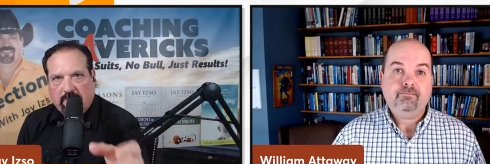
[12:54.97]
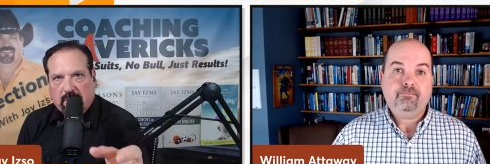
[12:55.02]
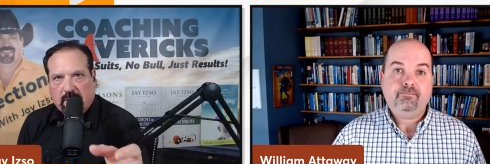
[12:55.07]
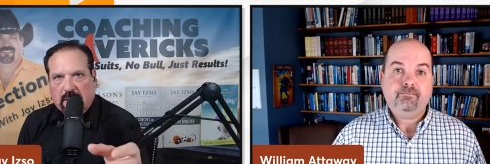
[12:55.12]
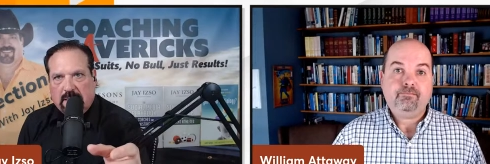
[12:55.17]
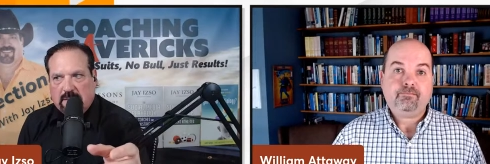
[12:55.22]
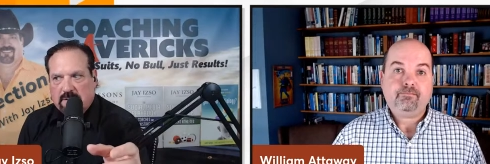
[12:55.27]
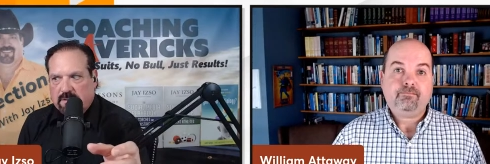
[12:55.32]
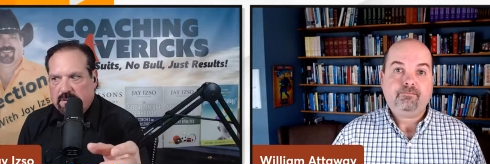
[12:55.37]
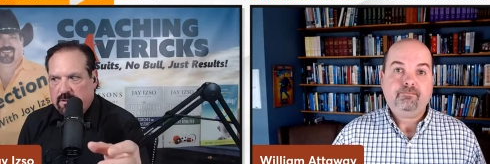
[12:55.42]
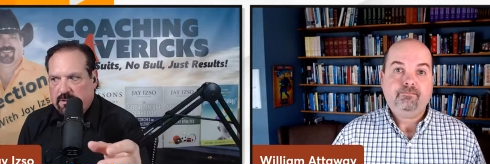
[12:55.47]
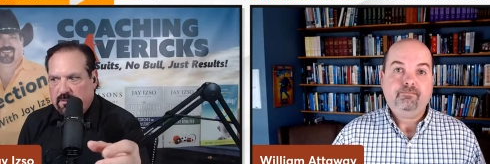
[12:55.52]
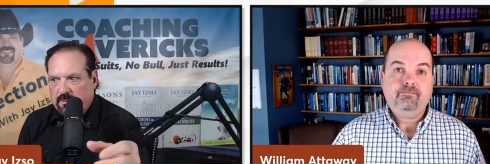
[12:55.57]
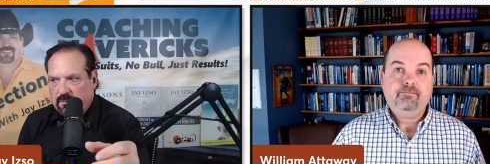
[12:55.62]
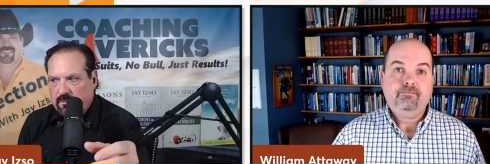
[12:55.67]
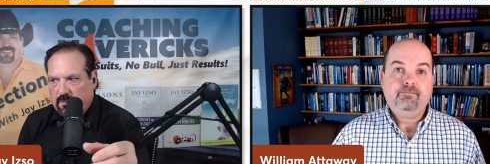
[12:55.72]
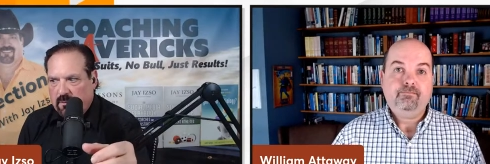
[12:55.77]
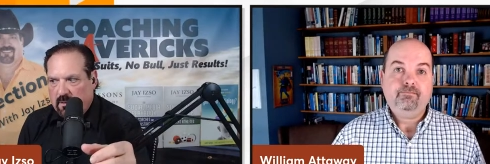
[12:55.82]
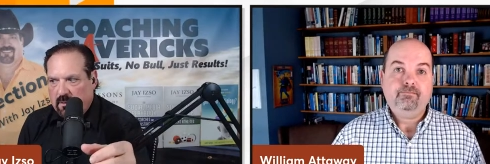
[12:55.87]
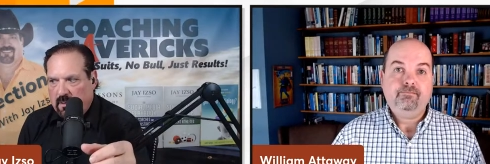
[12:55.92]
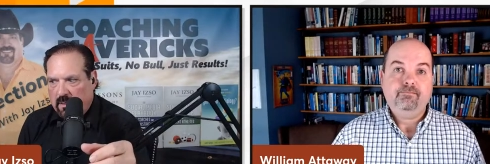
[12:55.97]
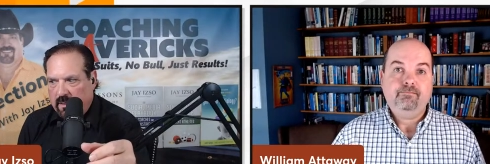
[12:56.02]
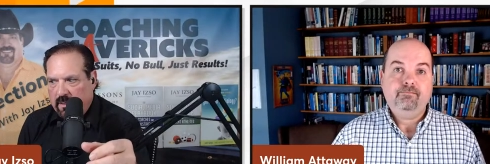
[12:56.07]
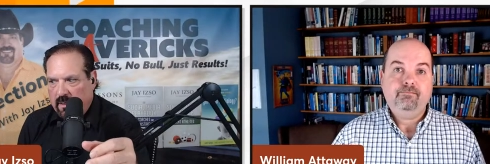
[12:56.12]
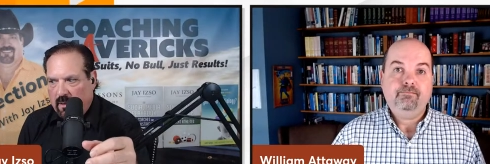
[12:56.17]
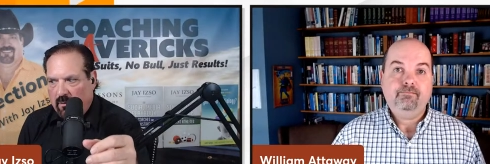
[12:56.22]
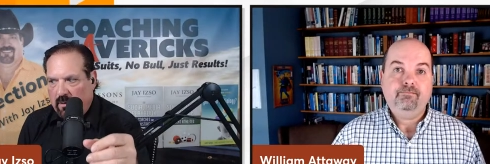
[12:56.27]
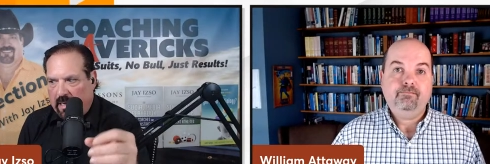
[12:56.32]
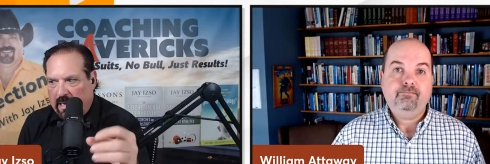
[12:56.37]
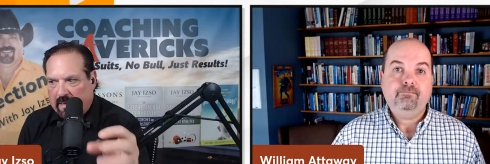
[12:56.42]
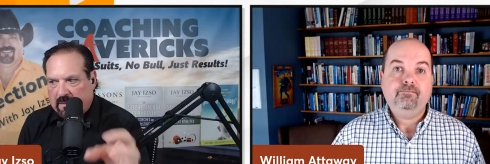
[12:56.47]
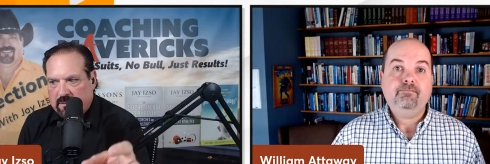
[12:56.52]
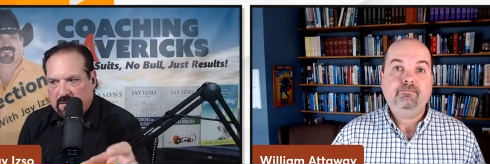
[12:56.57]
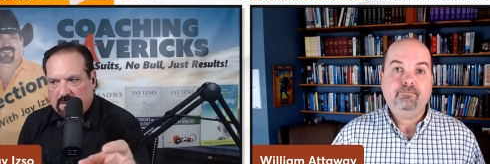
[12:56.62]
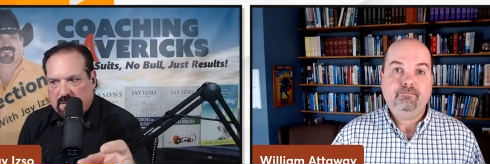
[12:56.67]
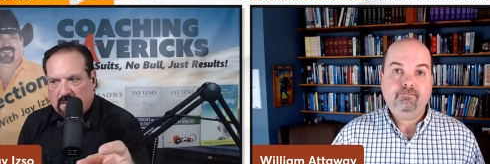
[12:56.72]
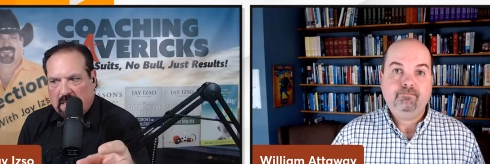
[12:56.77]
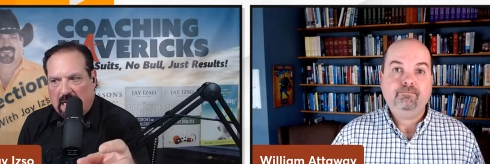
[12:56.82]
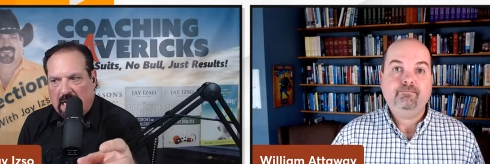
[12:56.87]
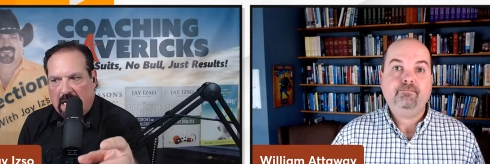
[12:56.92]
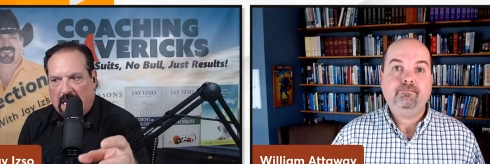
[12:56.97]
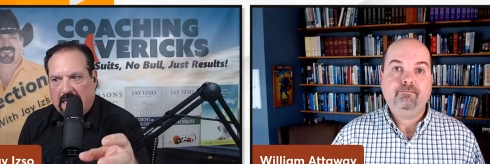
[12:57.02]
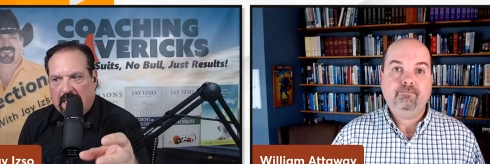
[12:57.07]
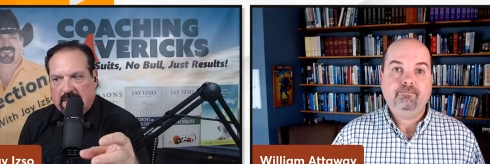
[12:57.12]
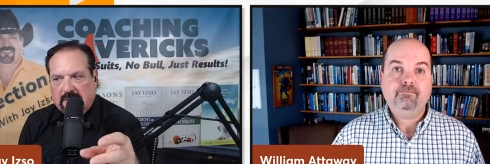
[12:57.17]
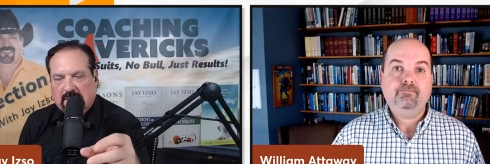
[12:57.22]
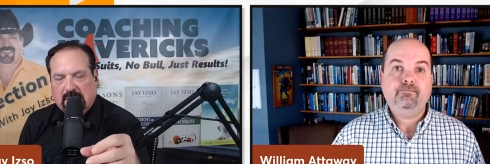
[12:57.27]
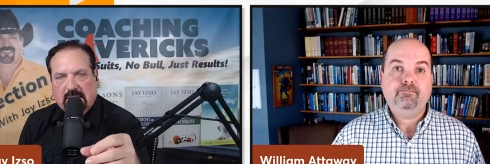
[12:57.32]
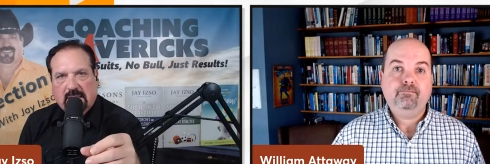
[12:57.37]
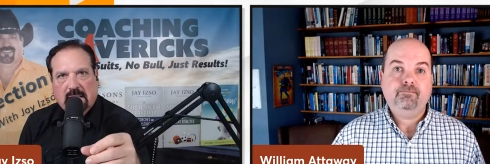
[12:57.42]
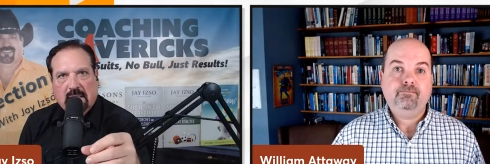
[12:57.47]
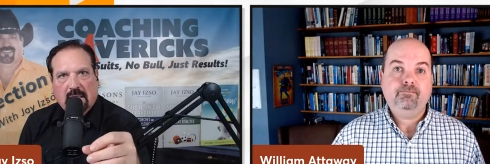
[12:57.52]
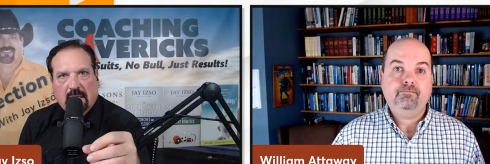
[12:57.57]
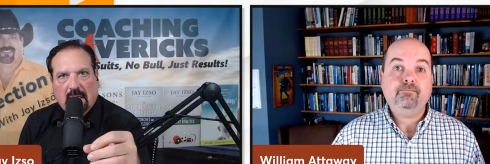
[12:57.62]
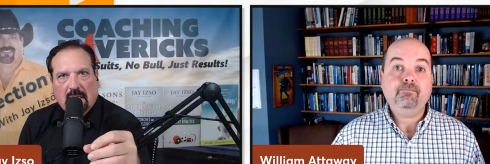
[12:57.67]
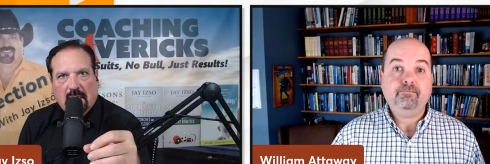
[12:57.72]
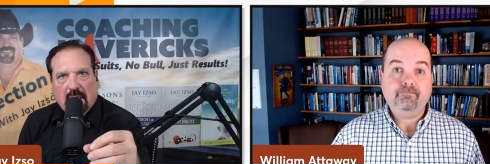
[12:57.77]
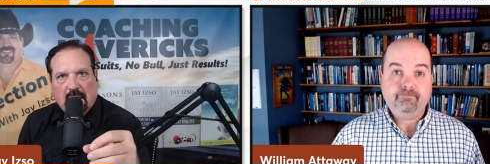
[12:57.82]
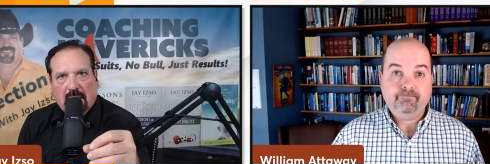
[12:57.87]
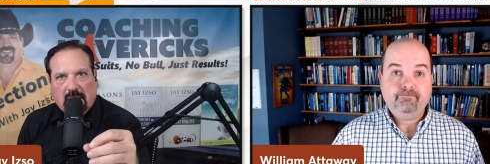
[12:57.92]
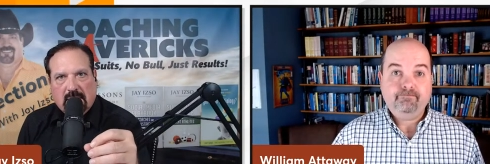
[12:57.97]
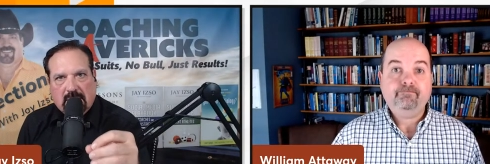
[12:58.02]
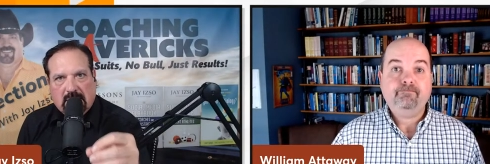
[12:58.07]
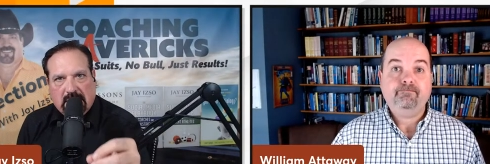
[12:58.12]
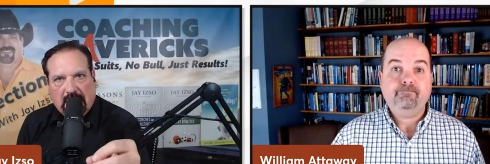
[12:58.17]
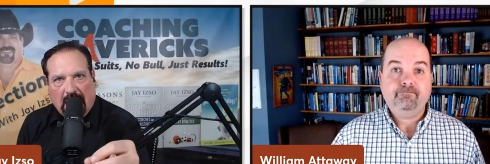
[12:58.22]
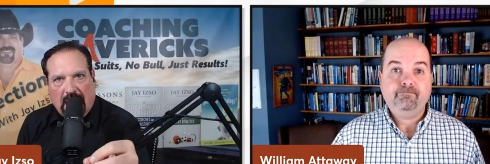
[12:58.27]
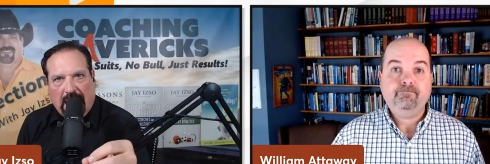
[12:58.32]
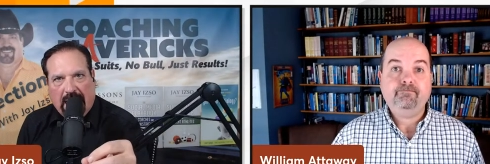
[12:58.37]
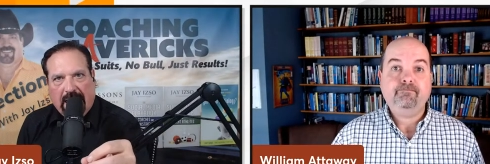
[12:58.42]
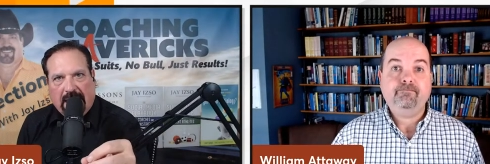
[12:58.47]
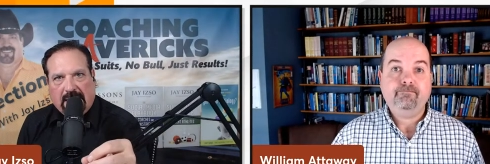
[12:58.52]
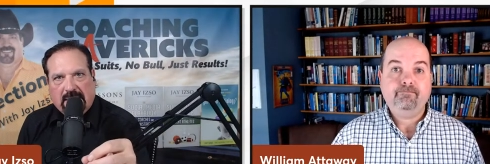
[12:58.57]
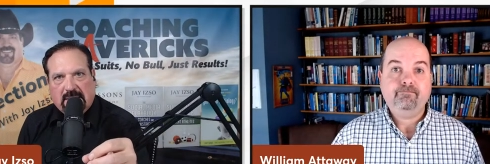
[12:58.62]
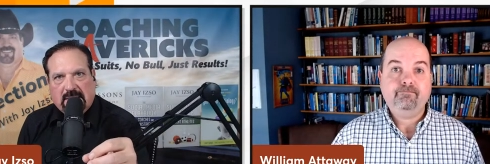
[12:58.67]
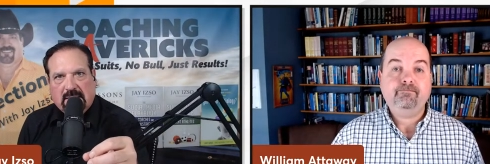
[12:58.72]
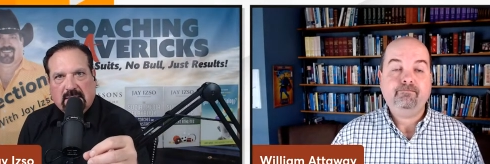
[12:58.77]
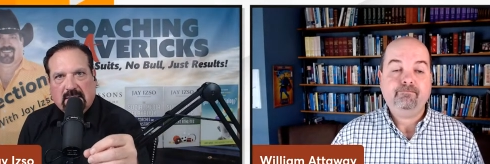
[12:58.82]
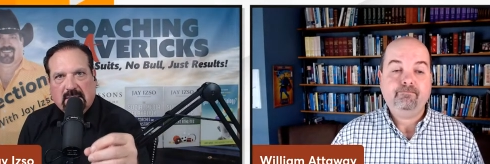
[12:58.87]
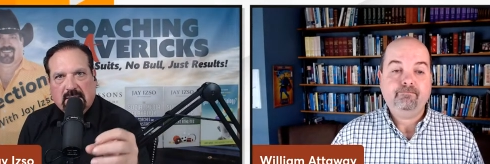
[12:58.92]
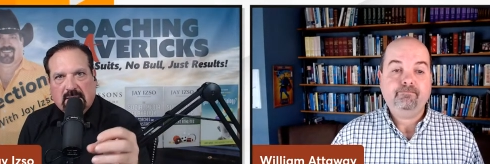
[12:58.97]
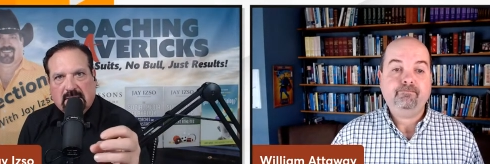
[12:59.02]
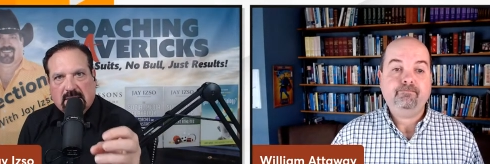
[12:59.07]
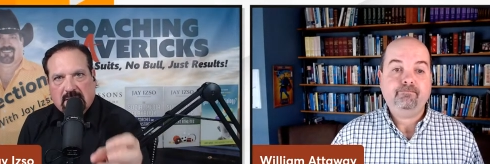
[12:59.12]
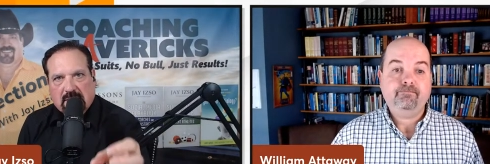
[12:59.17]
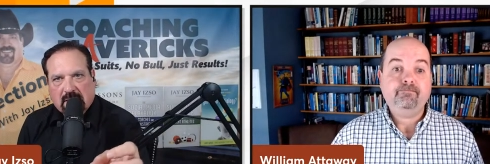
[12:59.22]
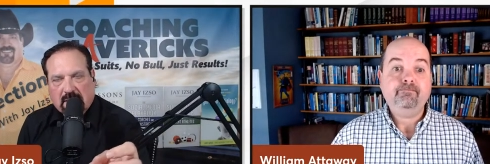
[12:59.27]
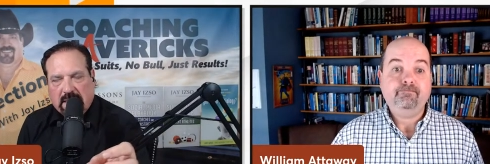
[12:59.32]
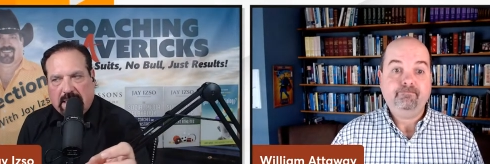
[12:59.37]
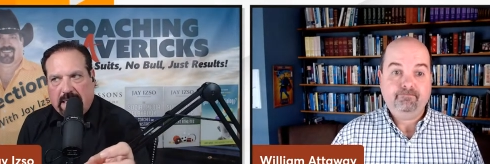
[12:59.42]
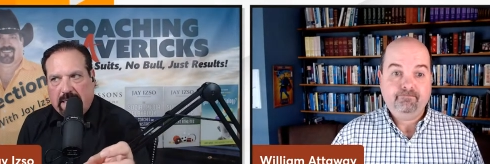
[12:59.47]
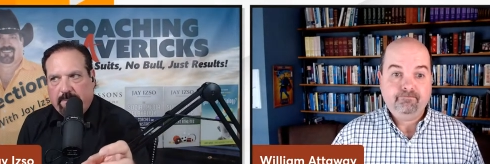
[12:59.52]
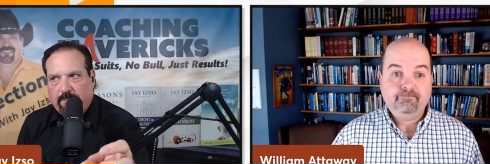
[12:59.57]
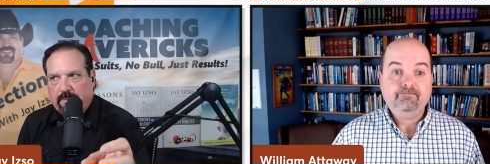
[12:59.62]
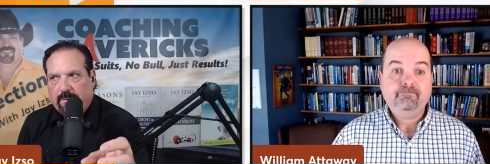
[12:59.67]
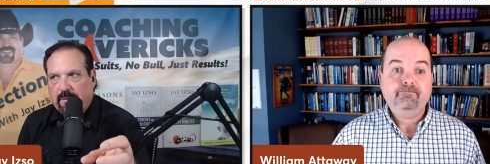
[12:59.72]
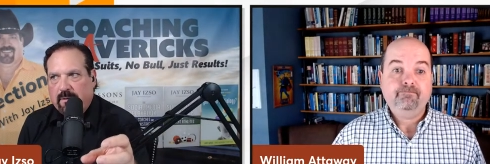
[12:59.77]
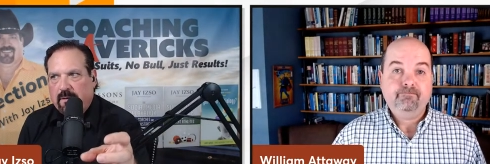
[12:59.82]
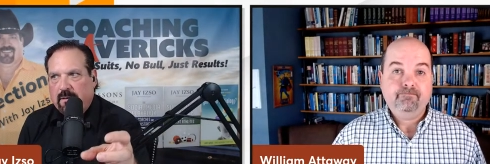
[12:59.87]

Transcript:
Speaker 1: really true. You know, exercise, mm-hmm. diet, sleep,